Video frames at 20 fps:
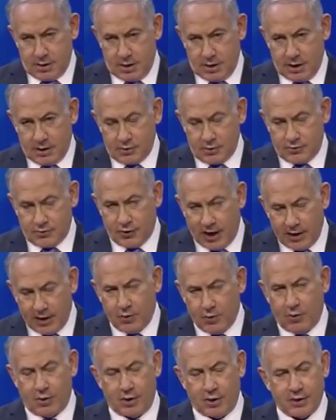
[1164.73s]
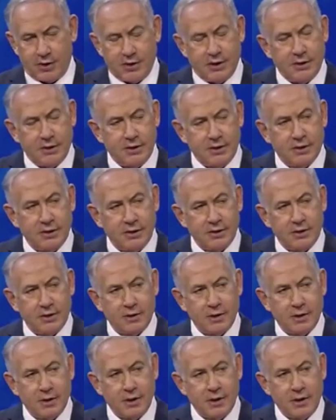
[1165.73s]
tried to warn
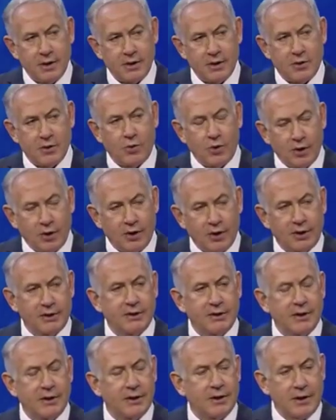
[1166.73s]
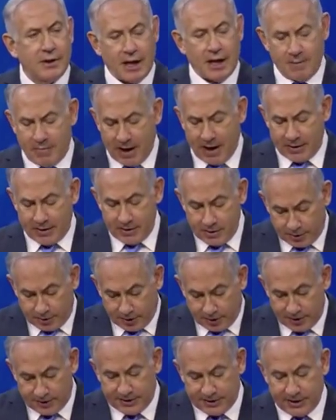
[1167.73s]
the world about a
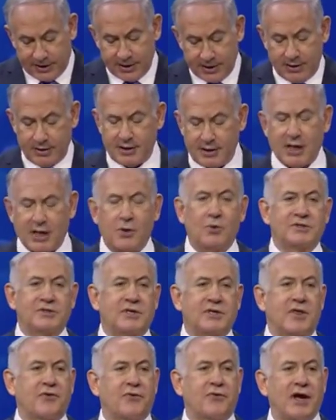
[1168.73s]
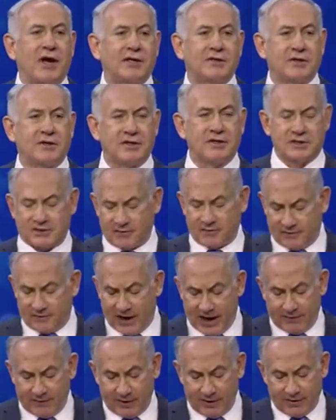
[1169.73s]
nuclear deal that was a threat to the
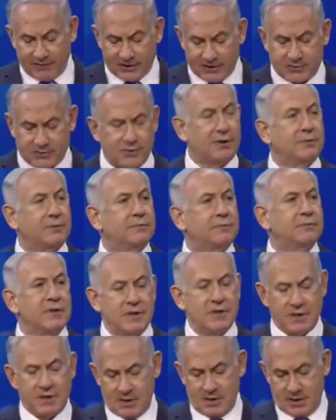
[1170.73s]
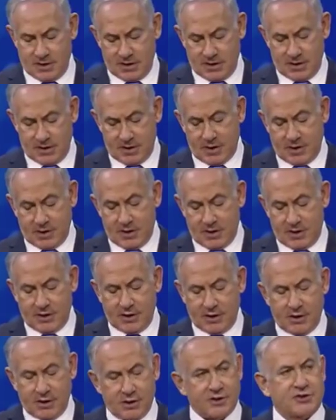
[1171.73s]
survival of Israel,
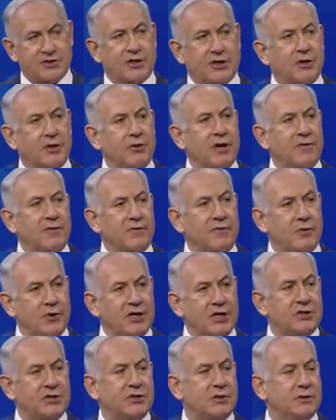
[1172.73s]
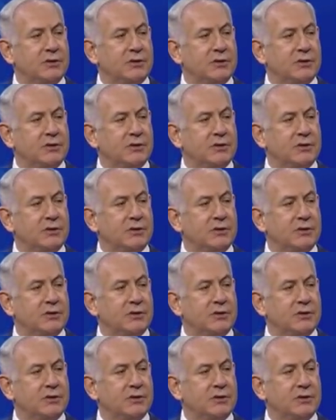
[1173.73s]
the security of the region,